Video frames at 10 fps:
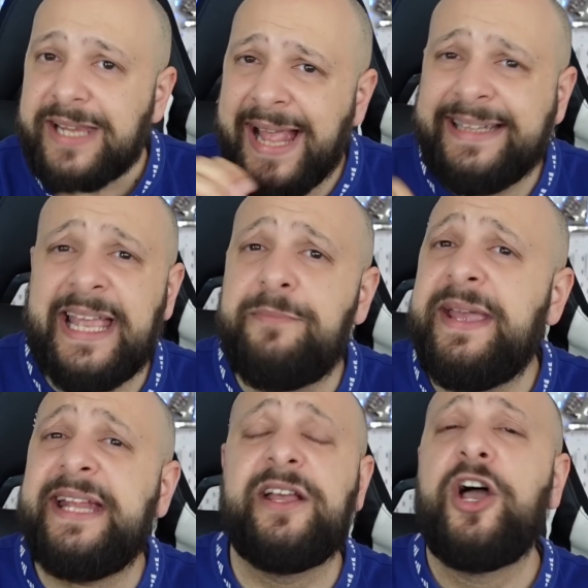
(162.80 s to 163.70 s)
And they
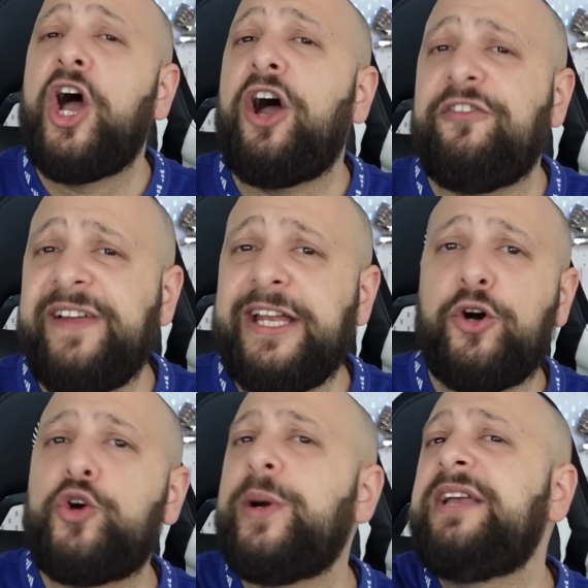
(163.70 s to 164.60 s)
made a
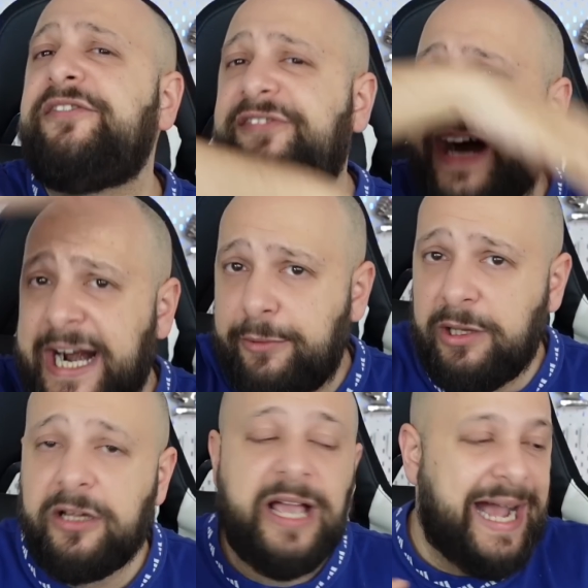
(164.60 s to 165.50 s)
video going
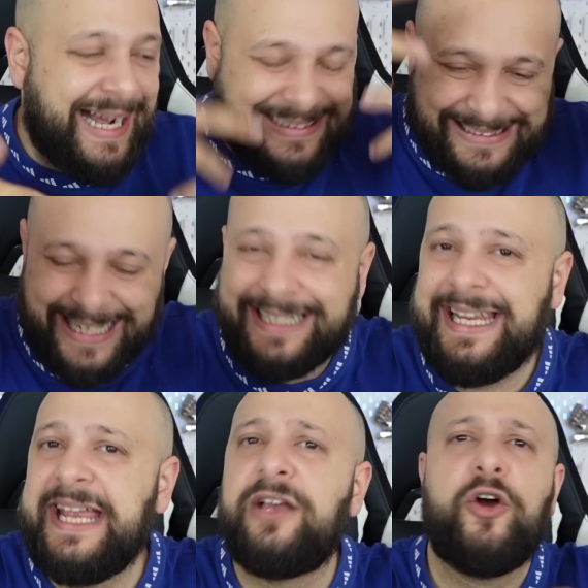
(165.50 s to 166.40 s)
viral,
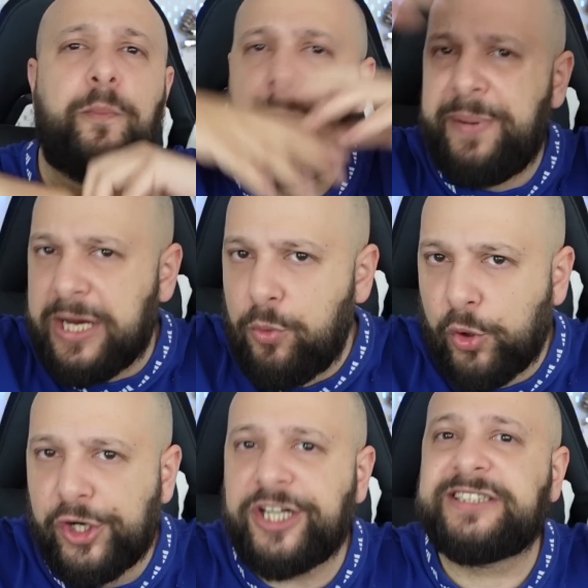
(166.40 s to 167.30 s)
attacking, big
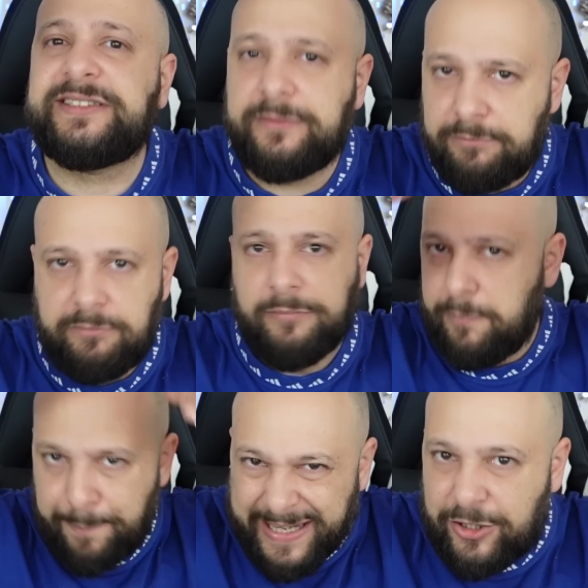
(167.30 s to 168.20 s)
words,
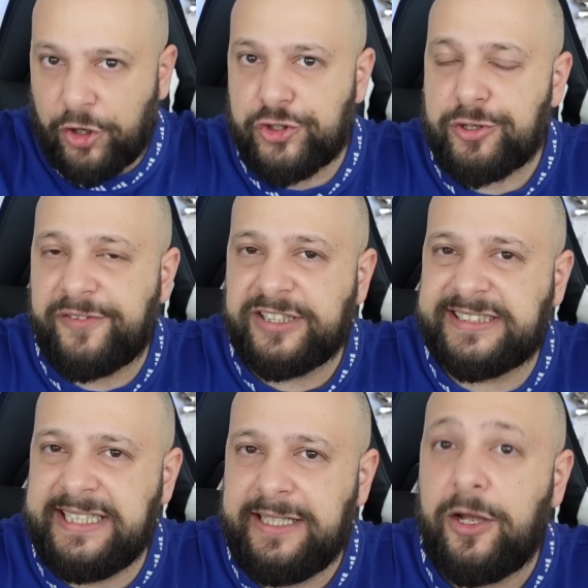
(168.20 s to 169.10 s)
big
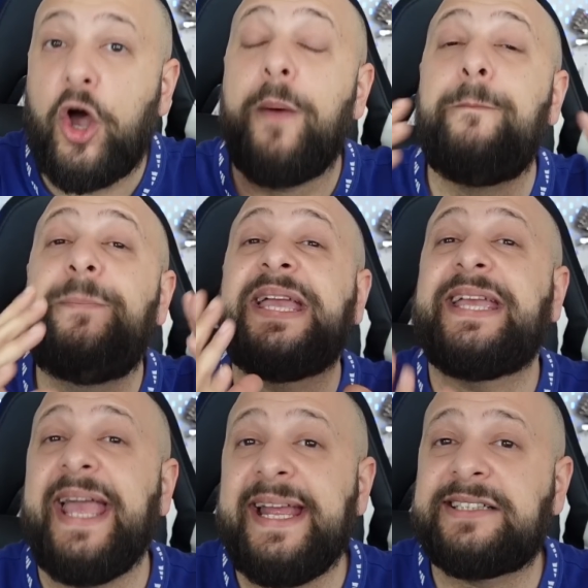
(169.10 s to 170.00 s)
controversy, a big
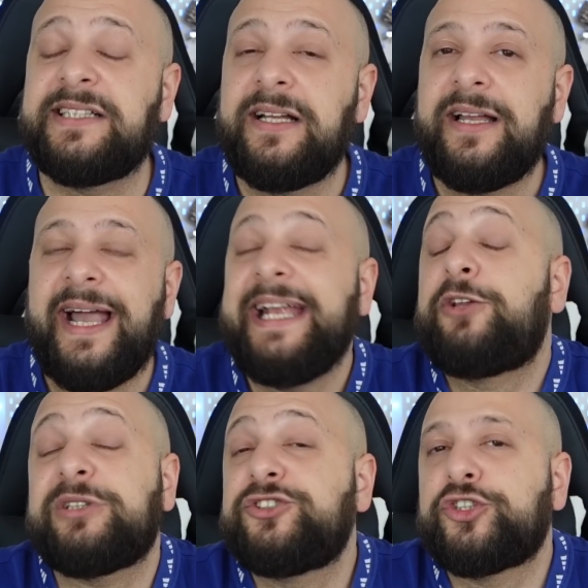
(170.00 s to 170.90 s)
case, and
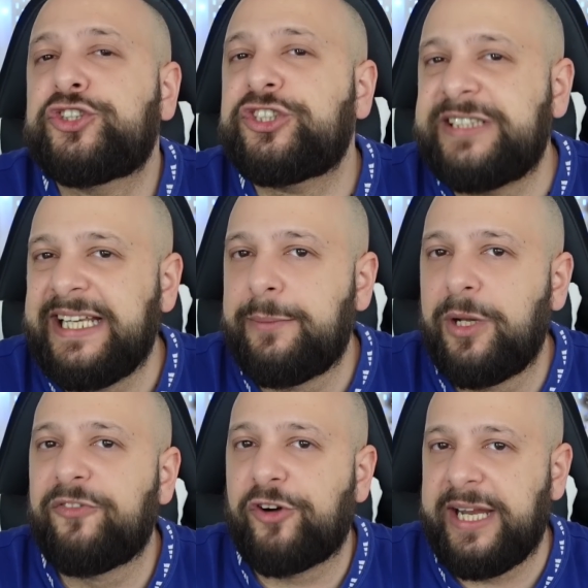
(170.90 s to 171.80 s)
it was not
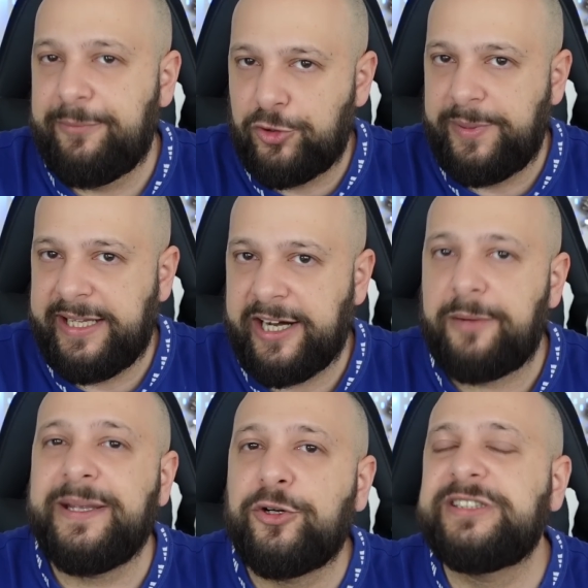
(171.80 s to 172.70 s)
sustainable for him to be there
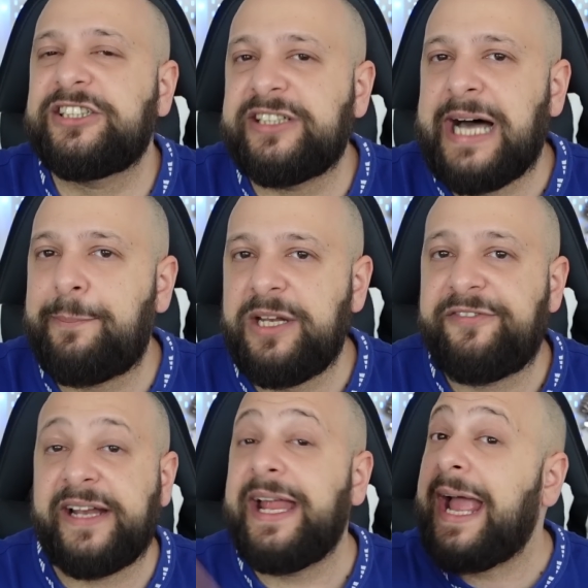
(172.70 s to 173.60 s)
because he's a Napoli
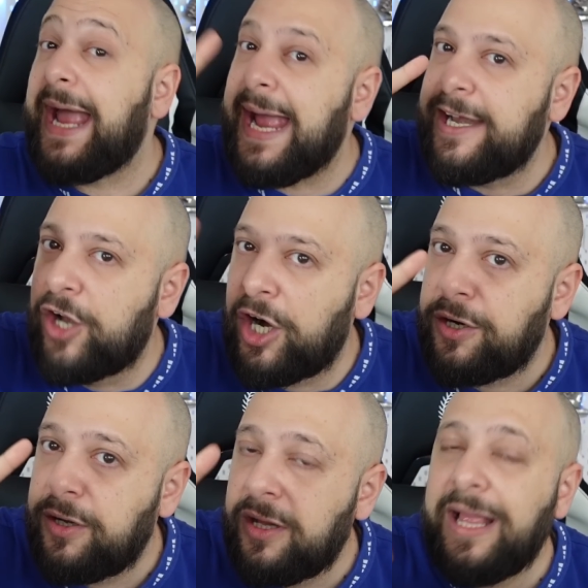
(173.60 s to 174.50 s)
fan.
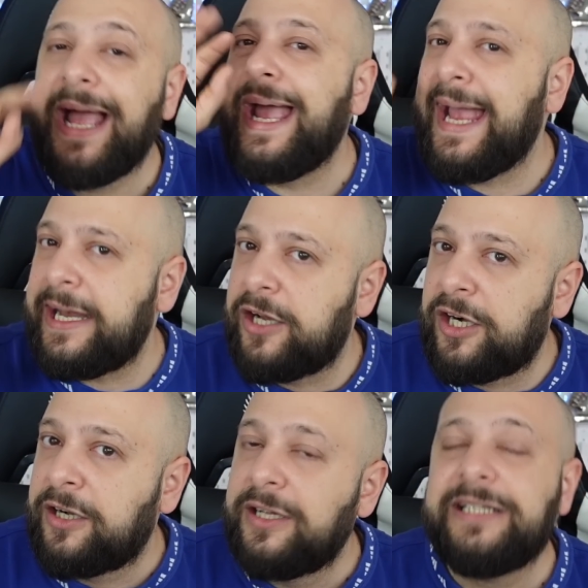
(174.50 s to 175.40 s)

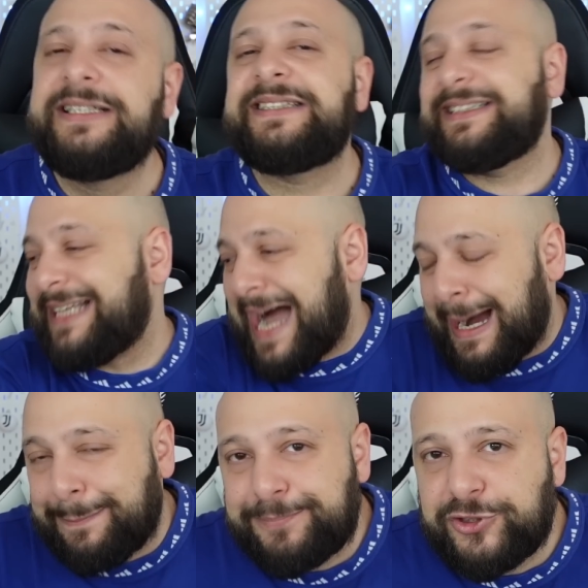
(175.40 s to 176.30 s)
No, this is
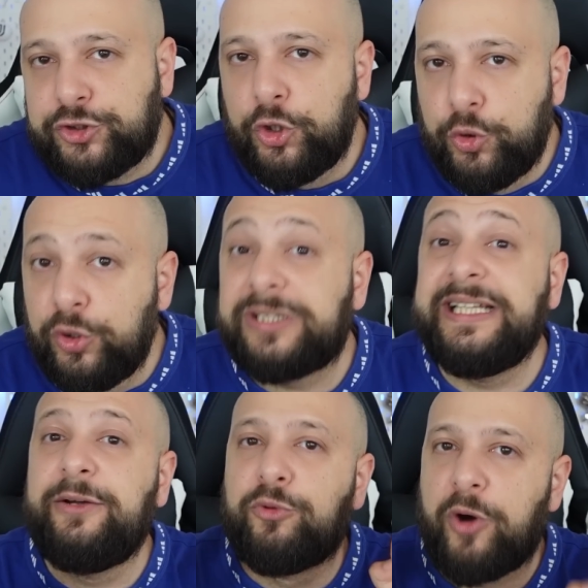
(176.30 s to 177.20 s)

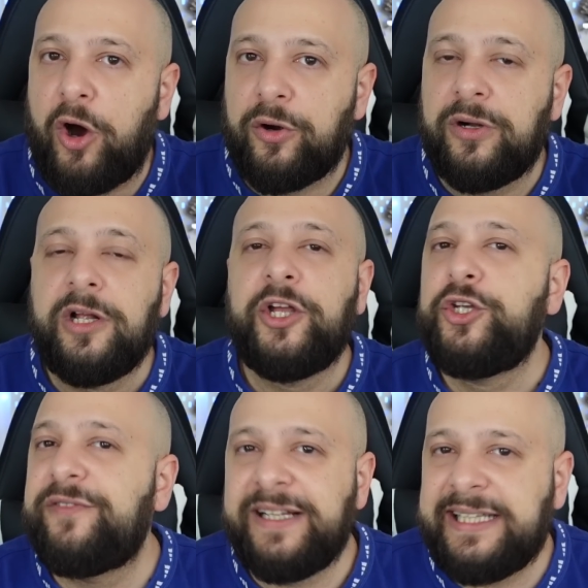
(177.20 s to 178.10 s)
absolutely wrong.
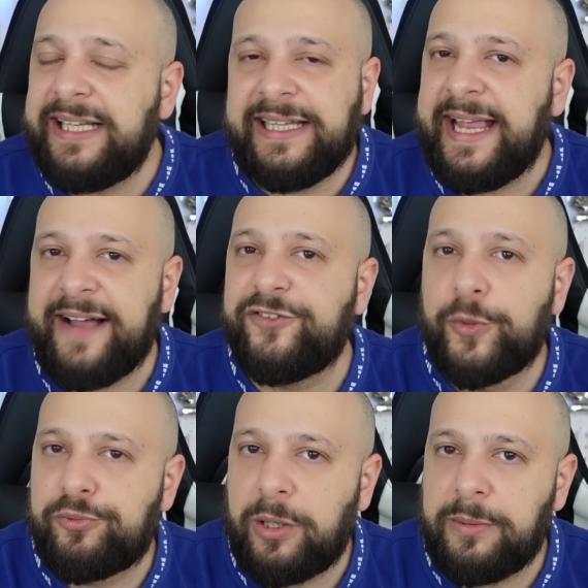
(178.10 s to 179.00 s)
Juventini, they have no
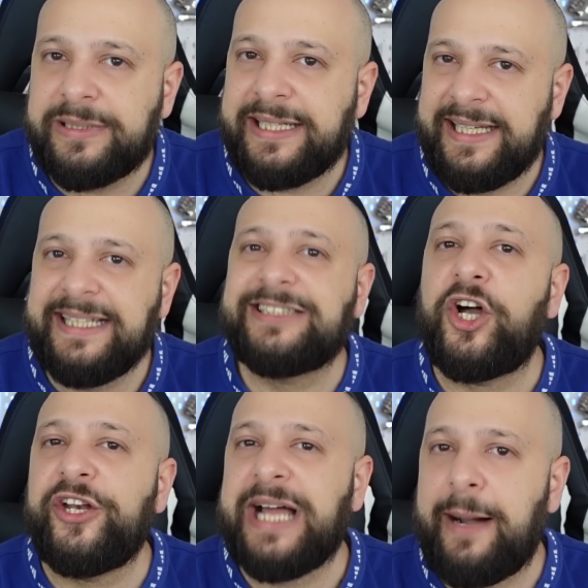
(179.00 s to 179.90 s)
problem that he's
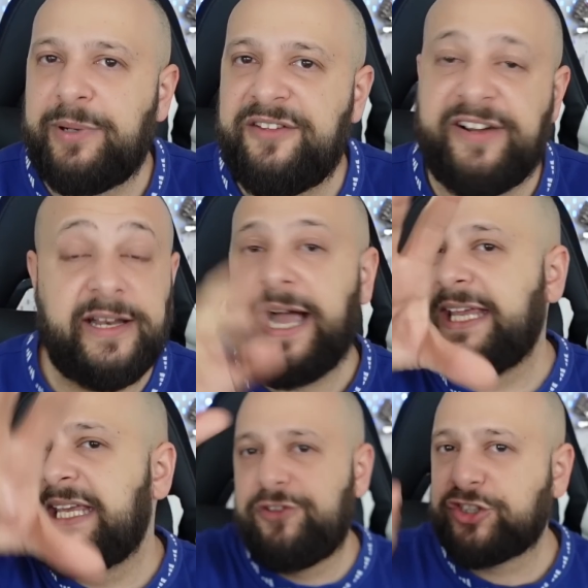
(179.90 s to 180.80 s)
a Napoli fan. I
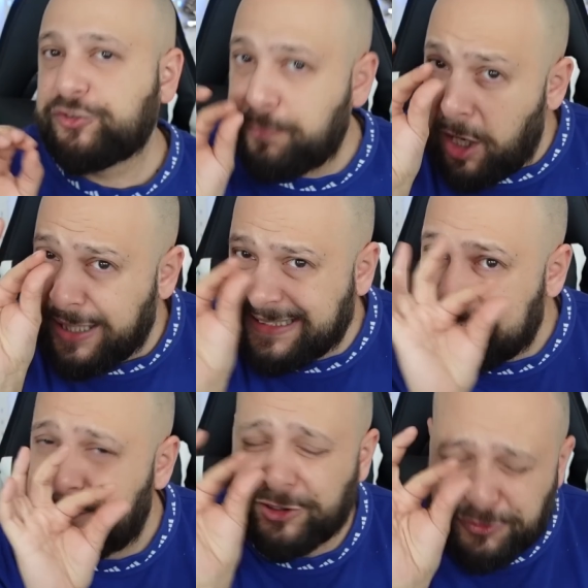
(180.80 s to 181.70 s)
you a small
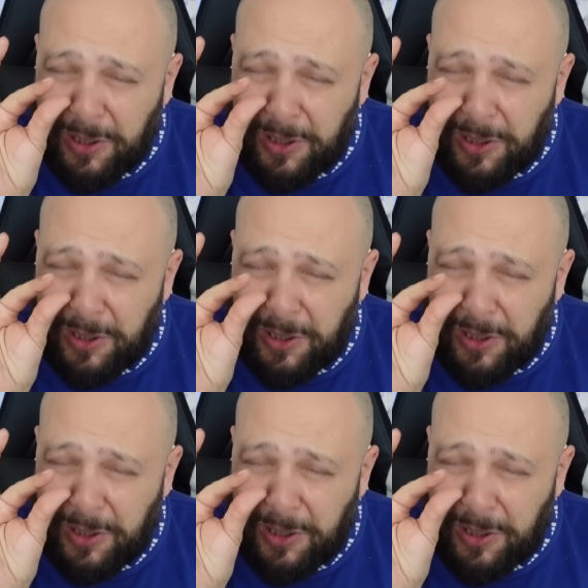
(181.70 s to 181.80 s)
example.